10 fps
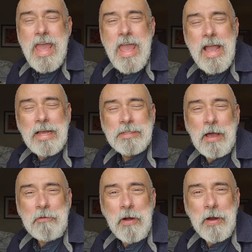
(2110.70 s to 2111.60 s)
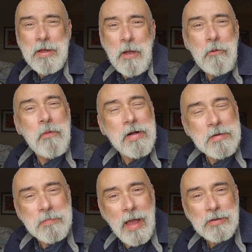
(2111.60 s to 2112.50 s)
Hey guys, how are you?
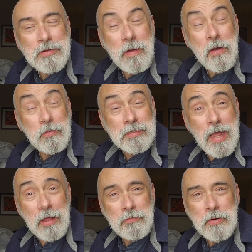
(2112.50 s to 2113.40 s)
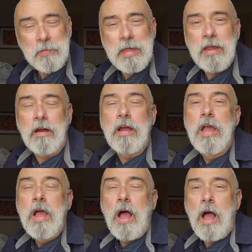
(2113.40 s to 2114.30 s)
Welcome back to my hotel room here.
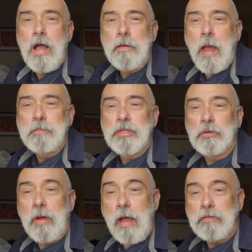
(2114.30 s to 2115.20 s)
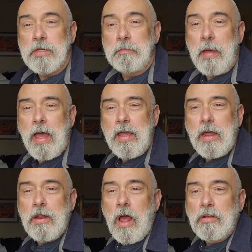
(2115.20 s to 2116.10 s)
I'm surrounded by
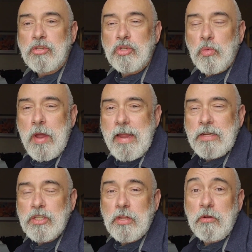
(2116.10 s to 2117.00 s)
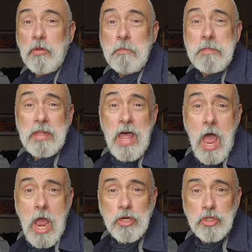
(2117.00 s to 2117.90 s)
a strange little
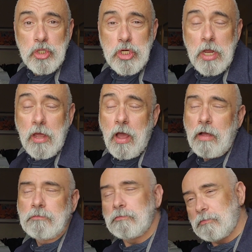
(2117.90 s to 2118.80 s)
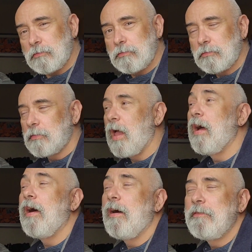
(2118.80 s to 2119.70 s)
melange
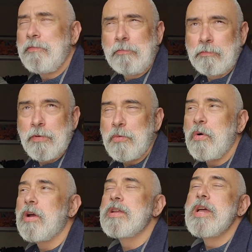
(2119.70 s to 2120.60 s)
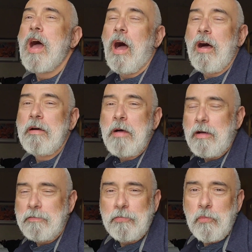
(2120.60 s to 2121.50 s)
of the word,
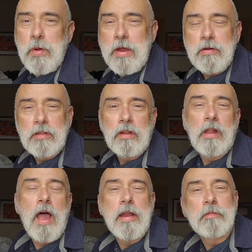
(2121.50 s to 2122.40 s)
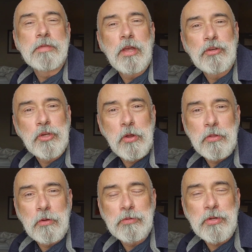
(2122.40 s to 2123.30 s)
of weird little items. I'll show you
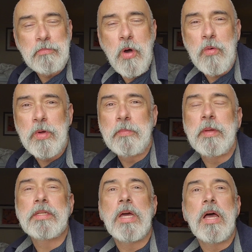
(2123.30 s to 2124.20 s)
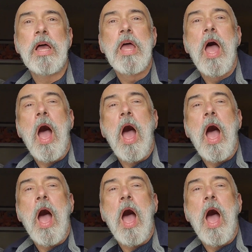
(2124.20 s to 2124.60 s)
those in a moment. But